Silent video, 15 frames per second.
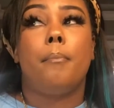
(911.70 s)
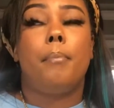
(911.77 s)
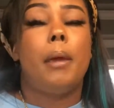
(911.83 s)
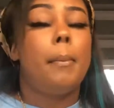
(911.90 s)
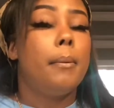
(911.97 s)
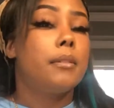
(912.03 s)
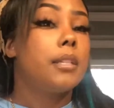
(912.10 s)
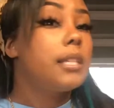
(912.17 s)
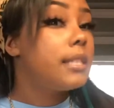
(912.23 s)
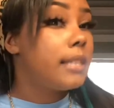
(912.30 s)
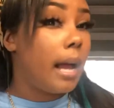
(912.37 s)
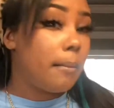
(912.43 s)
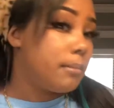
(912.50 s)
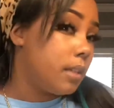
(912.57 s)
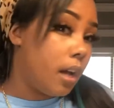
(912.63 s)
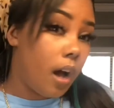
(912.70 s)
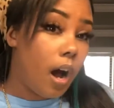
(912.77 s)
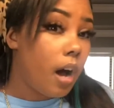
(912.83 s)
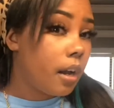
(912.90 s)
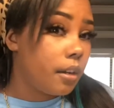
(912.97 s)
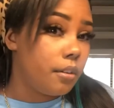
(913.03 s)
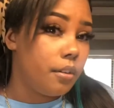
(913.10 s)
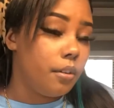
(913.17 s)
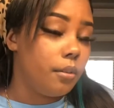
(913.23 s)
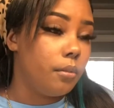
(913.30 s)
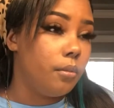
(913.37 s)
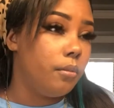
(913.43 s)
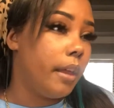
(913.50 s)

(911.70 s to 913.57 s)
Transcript: people just stop talking to you.